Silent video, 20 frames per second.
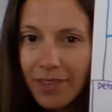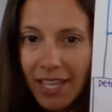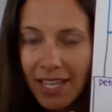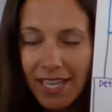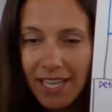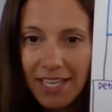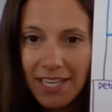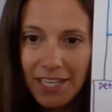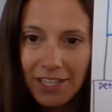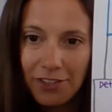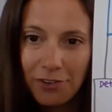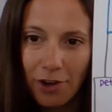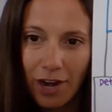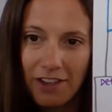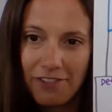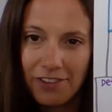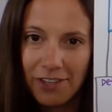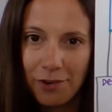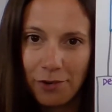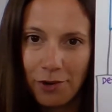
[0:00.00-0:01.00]
in a
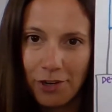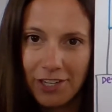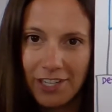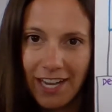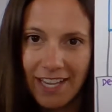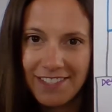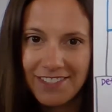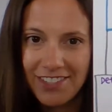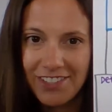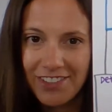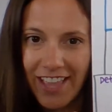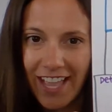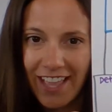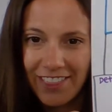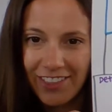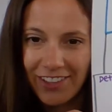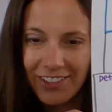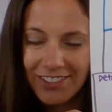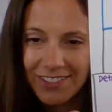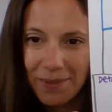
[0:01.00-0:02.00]
graphic organizer
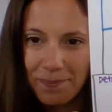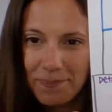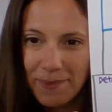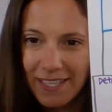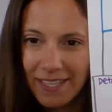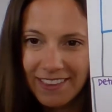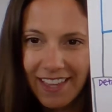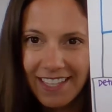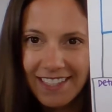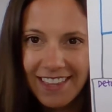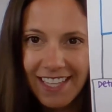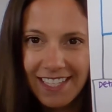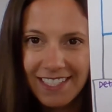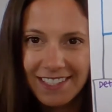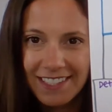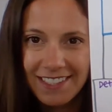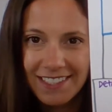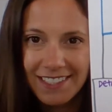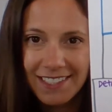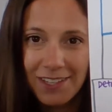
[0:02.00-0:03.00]
that looks something like
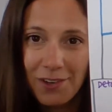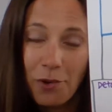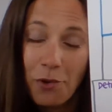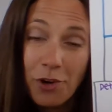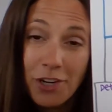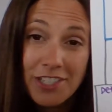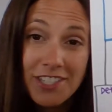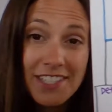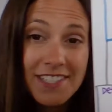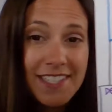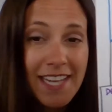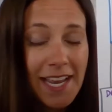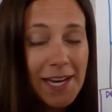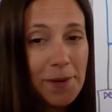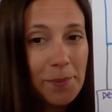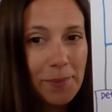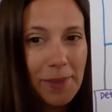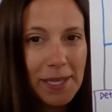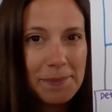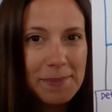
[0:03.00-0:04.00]
this, or just on
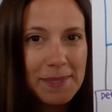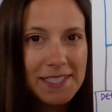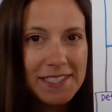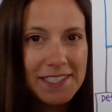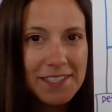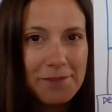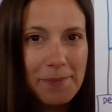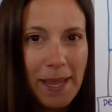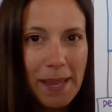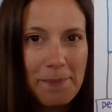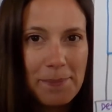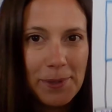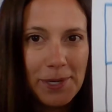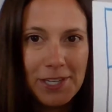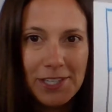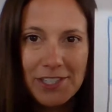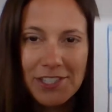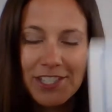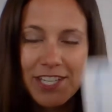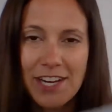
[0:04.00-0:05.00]
a blank piece of paper
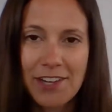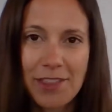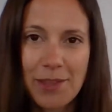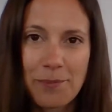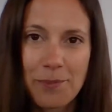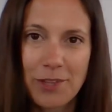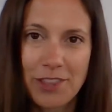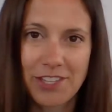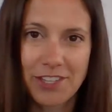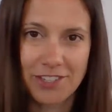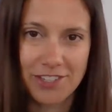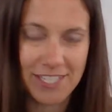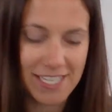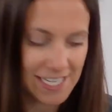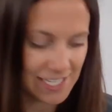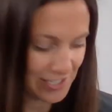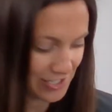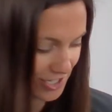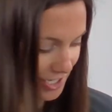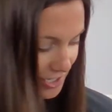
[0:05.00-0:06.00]
and share them with your
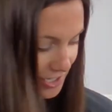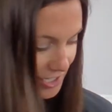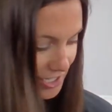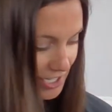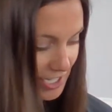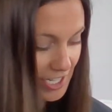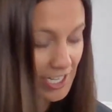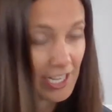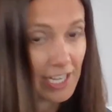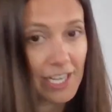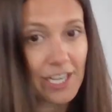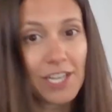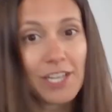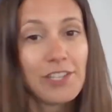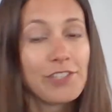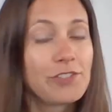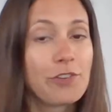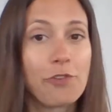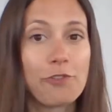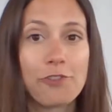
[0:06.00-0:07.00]
teacher.
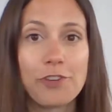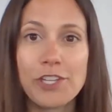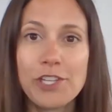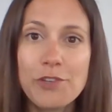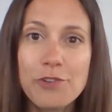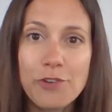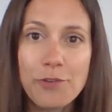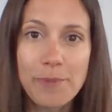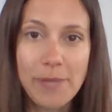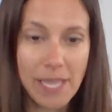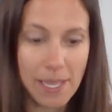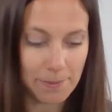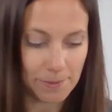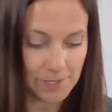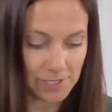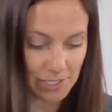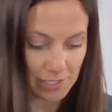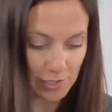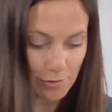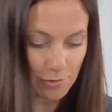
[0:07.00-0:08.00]
So, for you to be
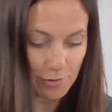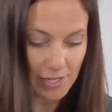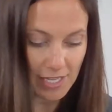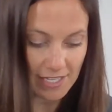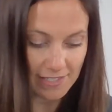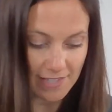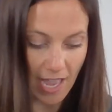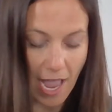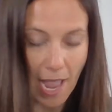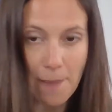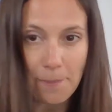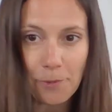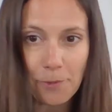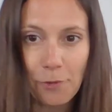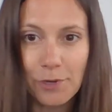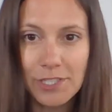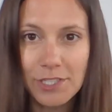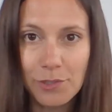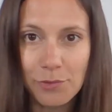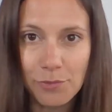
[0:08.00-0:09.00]
able to do this, I'm
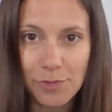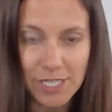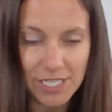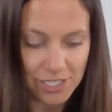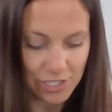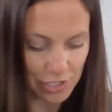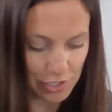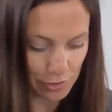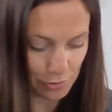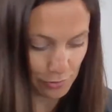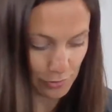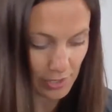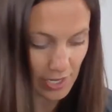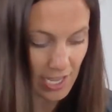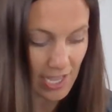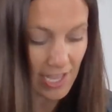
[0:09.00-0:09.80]
going to read you